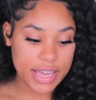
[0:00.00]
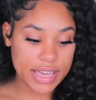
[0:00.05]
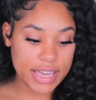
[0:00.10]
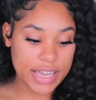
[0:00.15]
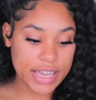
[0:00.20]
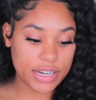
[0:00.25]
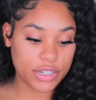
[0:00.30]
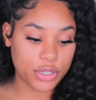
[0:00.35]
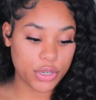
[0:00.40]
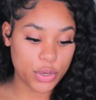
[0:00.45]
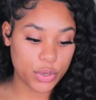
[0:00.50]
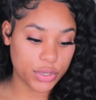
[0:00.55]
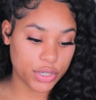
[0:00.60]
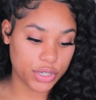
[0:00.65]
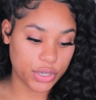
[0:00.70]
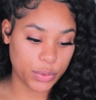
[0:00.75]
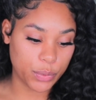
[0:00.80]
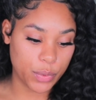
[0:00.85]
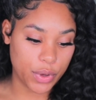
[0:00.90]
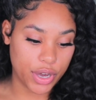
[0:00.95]
and
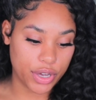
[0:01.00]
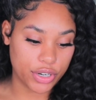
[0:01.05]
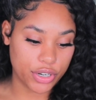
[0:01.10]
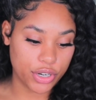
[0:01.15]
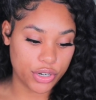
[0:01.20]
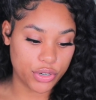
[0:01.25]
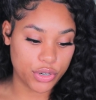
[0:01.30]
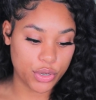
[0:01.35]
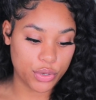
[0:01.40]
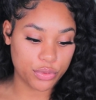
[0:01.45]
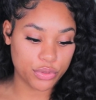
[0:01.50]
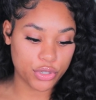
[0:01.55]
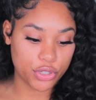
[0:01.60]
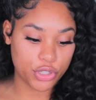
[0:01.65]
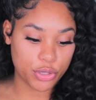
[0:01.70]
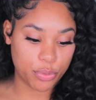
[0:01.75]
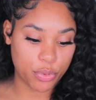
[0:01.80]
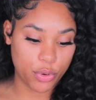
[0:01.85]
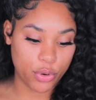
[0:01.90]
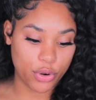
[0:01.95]
coconut water, known to
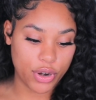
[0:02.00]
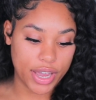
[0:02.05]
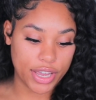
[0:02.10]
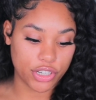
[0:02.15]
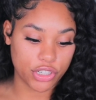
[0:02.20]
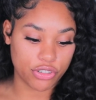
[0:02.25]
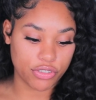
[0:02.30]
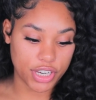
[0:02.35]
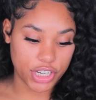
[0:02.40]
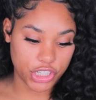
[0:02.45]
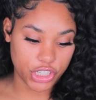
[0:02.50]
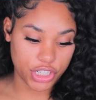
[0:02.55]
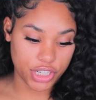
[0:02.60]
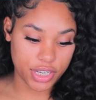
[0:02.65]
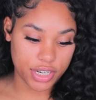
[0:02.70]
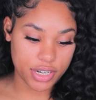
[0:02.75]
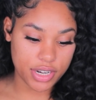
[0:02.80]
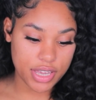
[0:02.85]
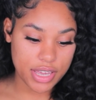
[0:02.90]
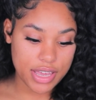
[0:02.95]
support
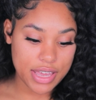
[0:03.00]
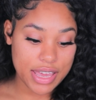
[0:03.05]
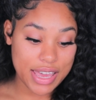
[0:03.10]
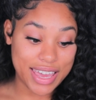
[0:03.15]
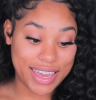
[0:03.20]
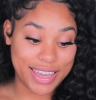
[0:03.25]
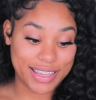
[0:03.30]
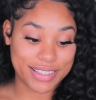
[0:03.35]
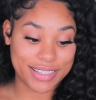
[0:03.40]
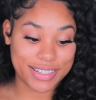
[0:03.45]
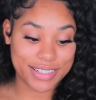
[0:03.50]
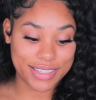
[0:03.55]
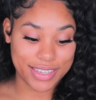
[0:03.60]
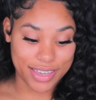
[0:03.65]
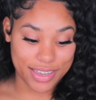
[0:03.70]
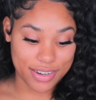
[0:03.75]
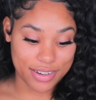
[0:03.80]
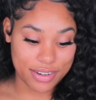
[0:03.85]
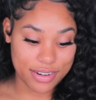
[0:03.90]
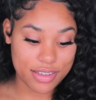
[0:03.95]
hydration and
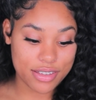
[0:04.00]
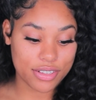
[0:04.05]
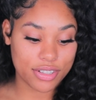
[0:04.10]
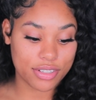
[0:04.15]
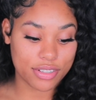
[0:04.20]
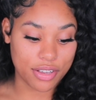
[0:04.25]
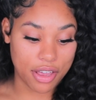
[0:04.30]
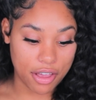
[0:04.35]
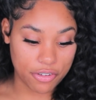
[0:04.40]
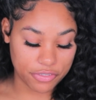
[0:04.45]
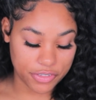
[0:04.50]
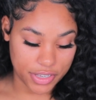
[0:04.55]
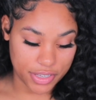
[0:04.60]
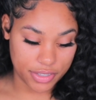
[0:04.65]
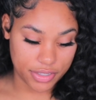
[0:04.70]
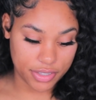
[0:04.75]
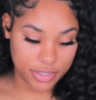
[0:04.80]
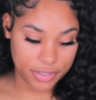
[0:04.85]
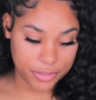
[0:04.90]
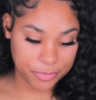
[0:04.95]
skin
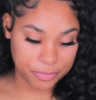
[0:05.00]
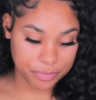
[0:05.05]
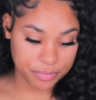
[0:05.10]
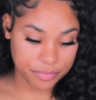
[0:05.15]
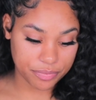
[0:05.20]
softness.